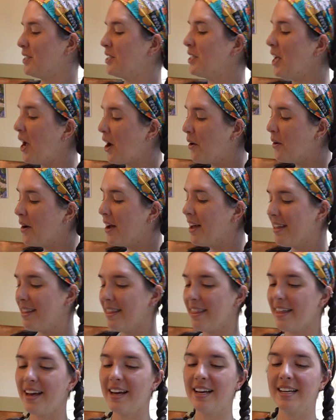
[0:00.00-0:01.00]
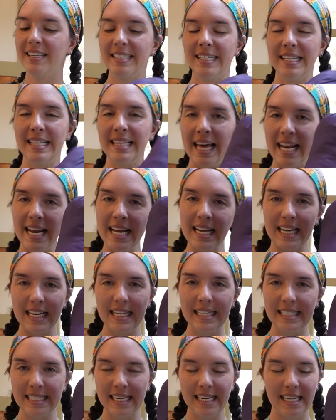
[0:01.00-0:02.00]
so the synthetic
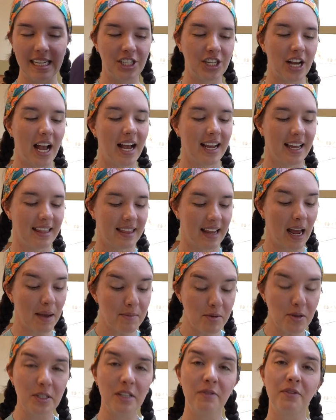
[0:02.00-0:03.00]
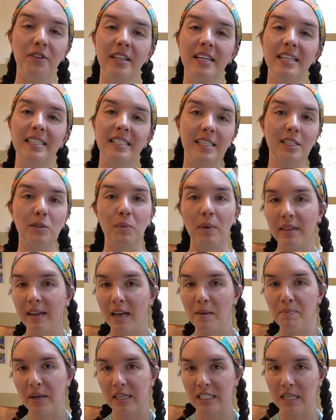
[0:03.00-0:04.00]
insulated jacket that I'm using for this is one that
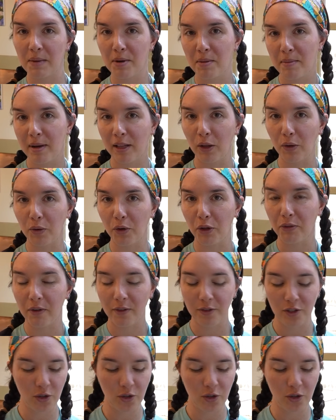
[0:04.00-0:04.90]
I picked up at my local thrift